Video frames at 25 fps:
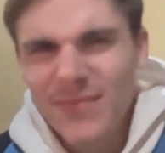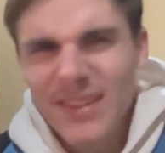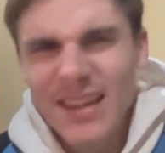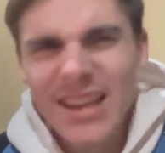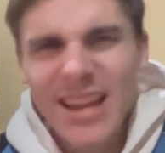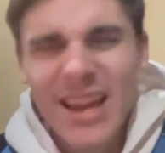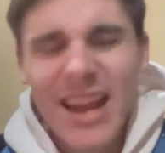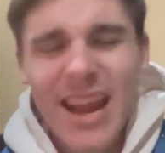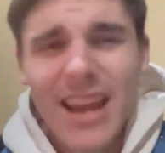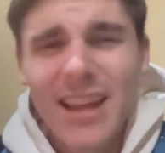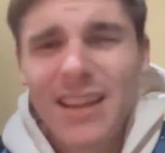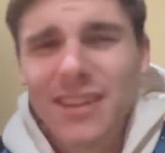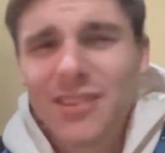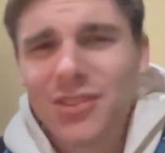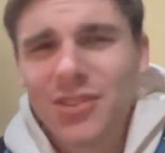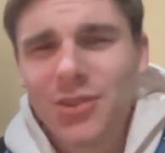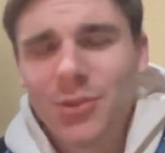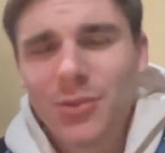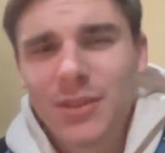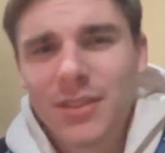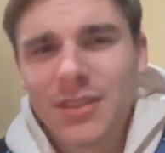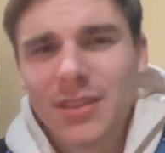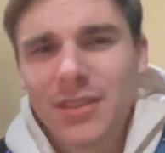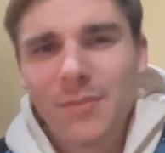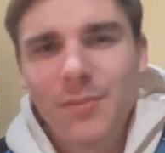hand
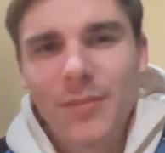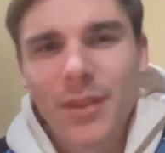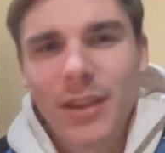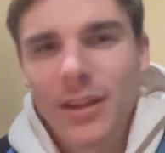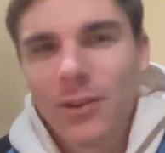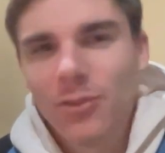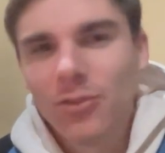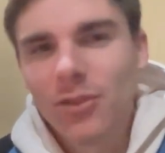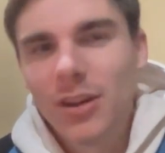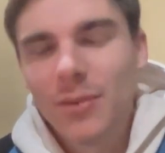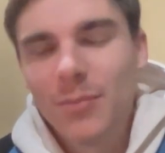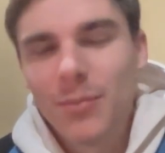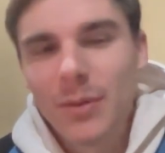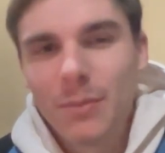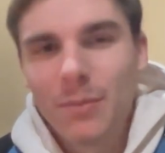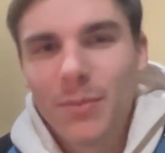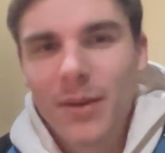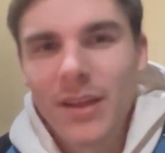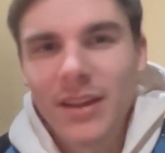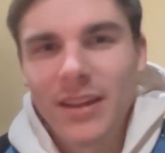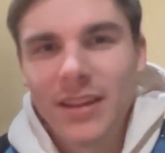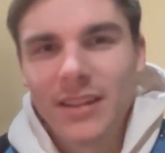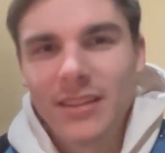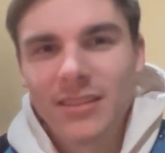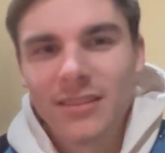sewing something, or I'd be
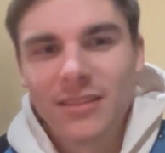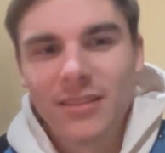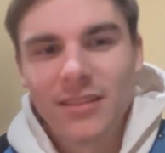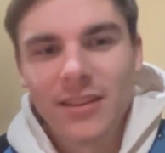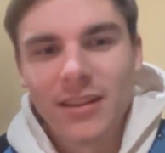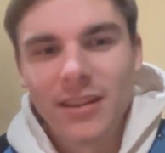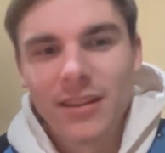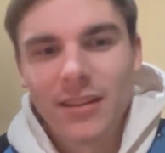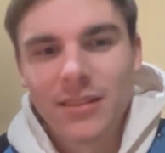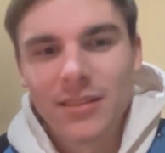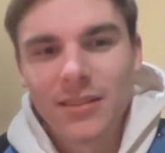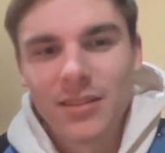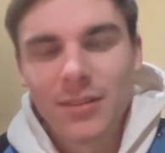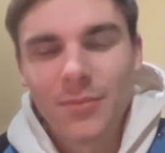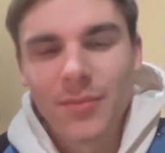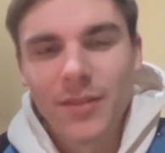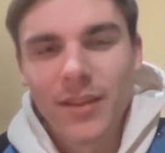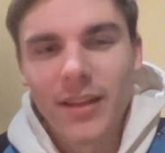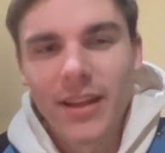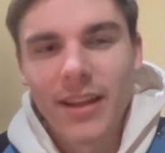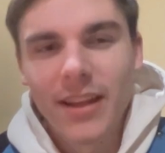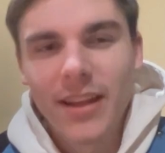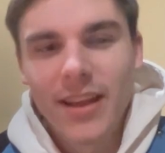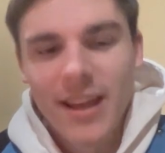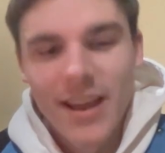pinning
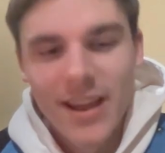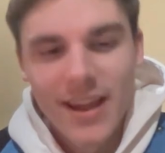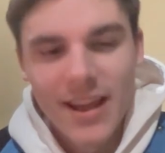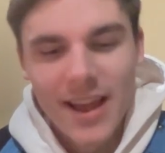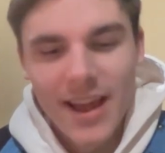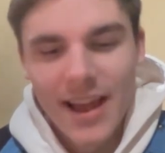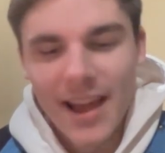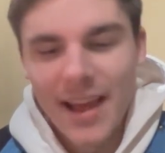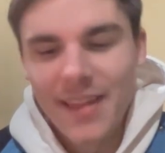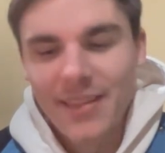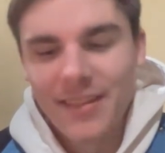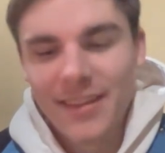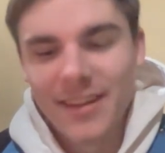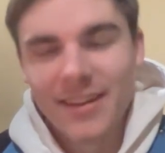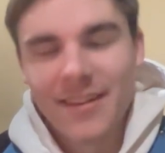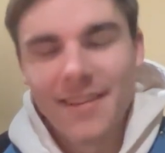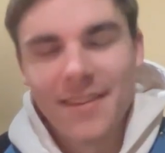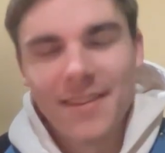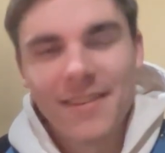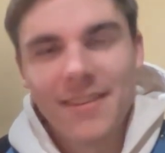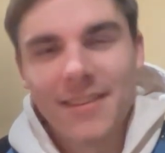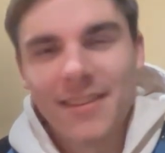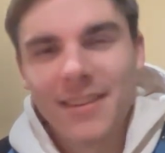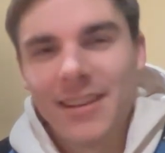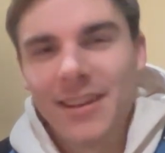something, and
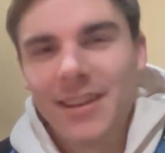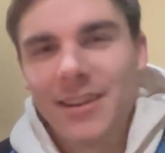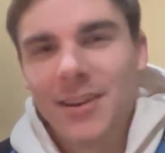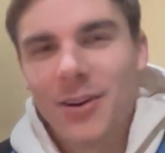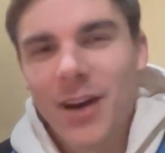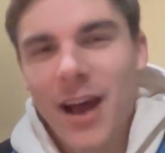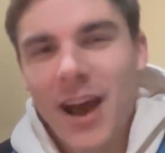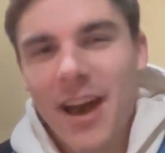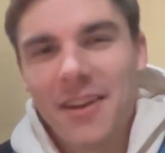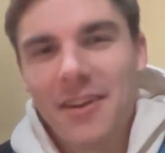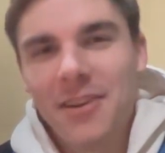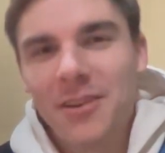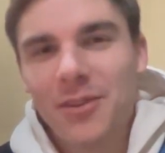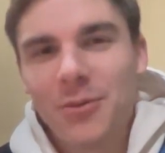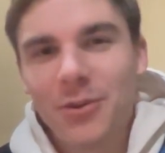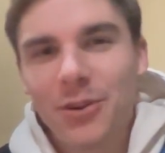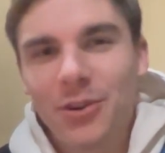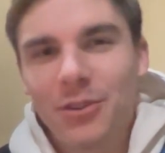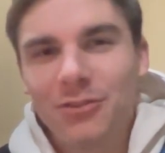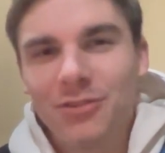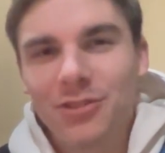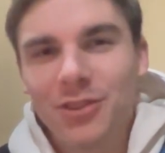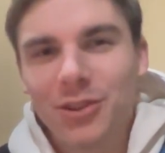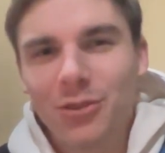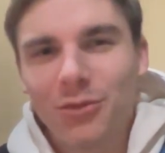then, you know, out of nowhere, you're
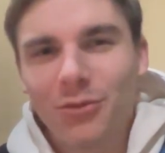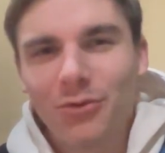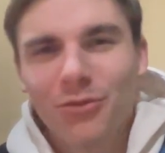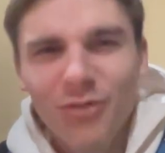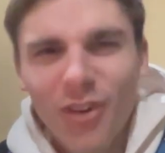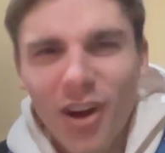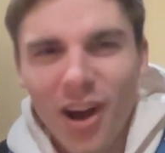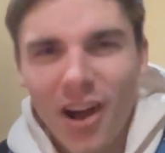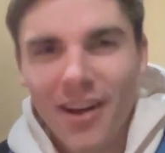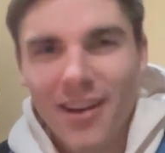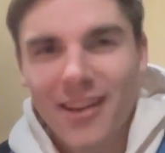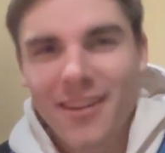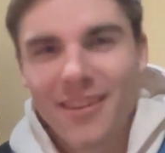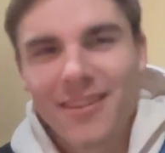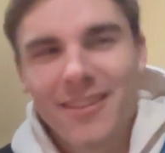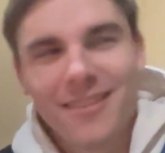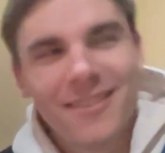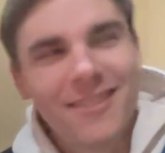just here, fuck.